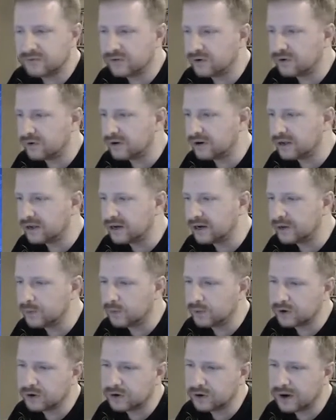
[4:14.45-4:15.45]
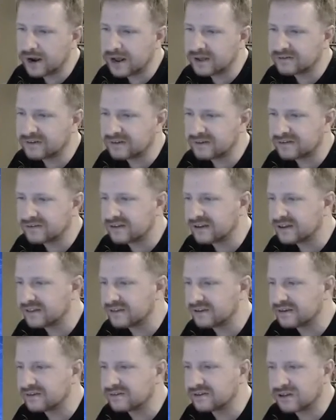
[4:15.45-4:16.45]
for anyone who hasn't seen
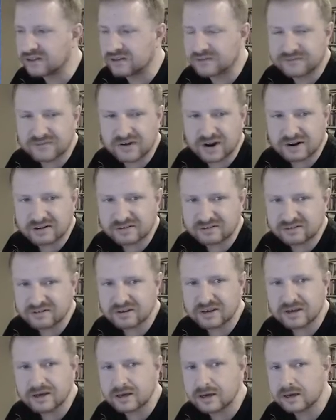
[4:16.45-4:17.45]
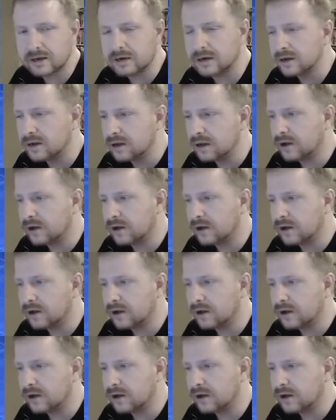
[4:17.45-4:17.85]
these other fights yet,